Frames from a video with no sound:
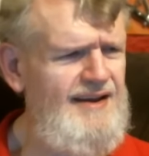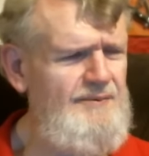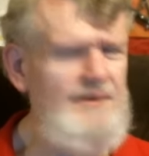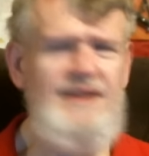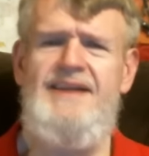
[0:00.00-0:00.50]

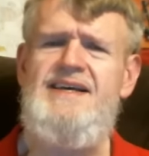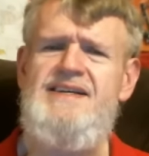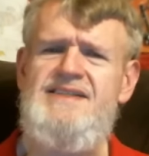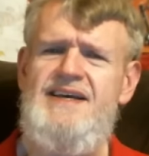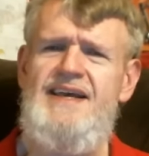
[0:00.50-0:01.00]
Well, it
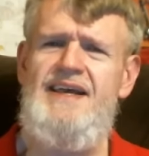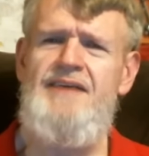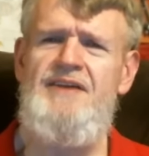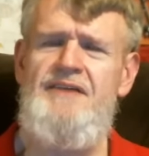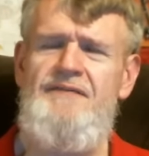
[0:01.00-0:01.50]
is.
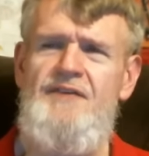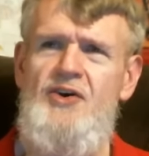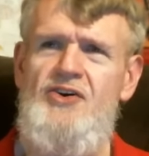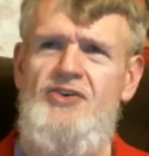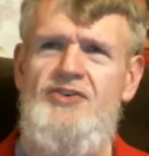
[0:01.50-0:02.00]
Even if
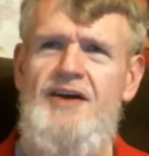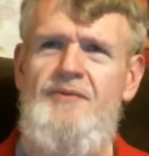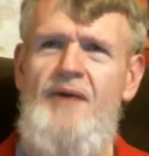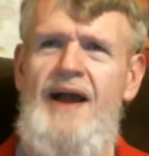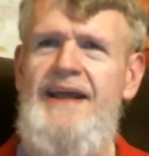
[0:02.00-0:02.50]
you're
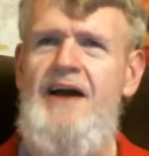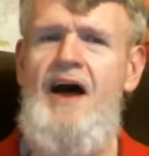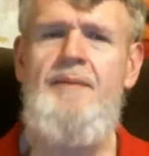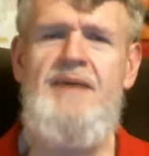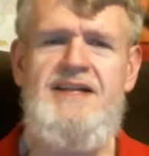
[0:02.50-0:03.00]
writing
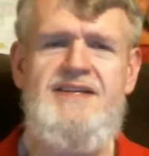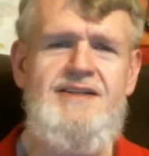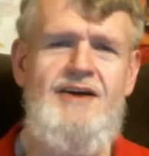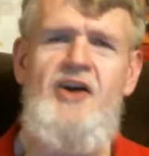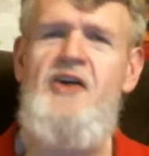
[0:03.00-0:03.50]
comments
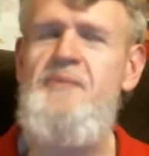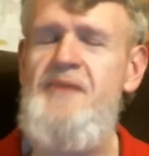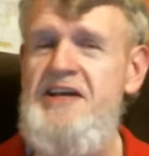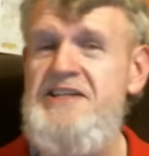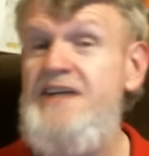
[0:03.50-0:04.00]
to hurt
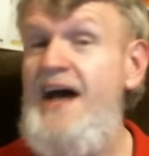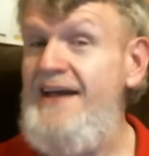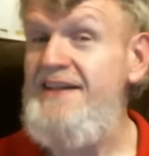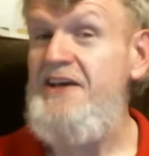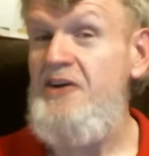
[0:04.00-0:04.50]
me, it's
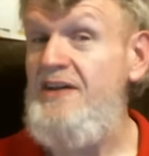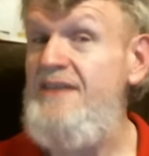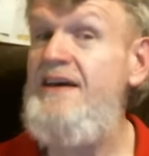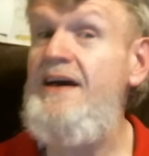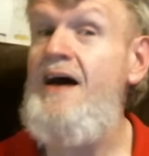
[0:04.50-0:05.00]
kind that you're
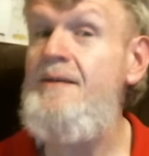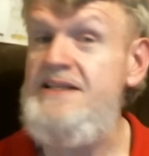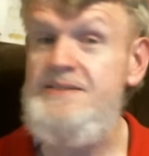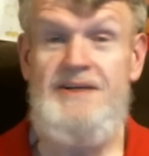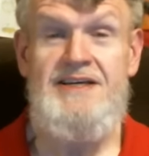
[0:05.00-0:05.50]
leaving
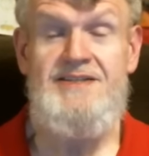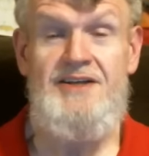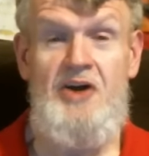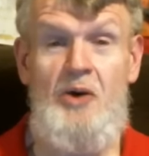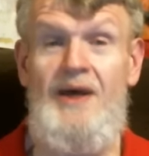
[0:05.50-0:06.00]
comments, because you
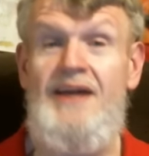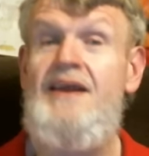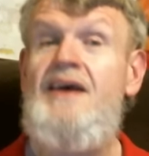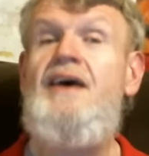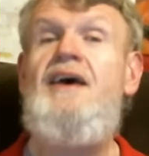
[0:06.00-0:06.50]
know what?
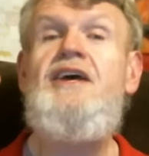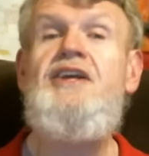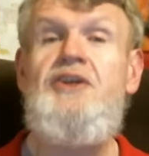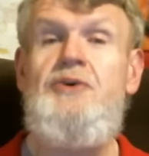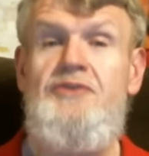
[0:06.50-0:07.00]

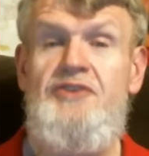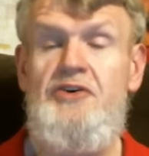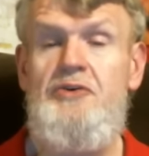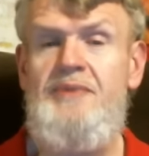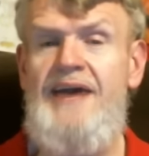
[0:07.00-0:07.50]

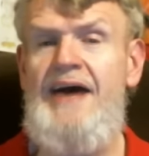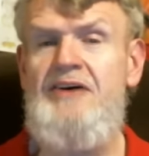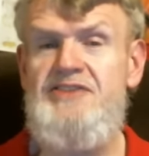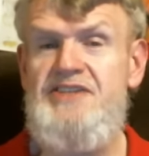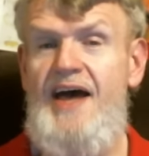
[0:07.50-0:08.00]
YouTube
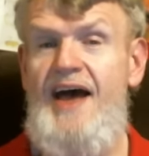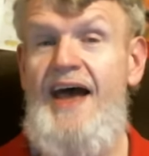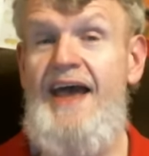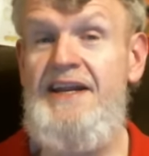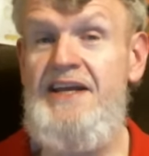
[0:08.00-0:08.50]
counts
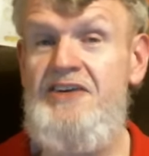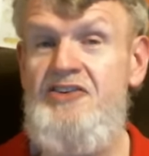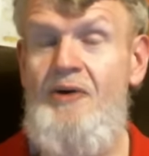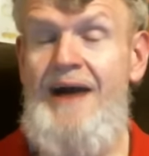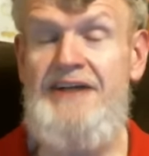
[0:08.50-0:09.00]
any
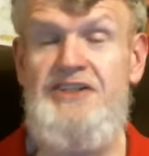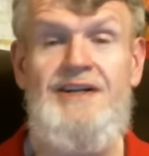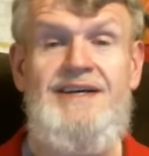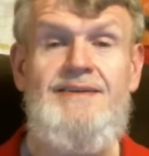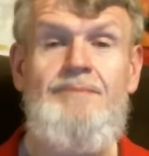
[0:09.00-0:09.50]
interaction
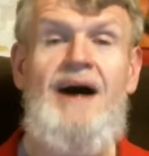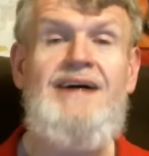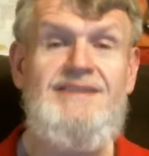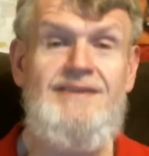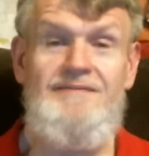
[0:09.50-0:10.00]
as a
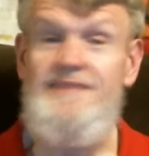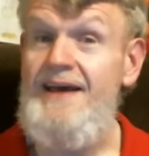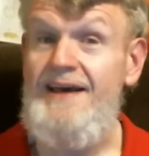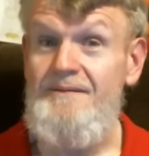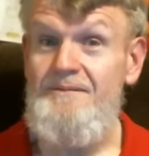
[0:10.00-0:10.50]
positive thing.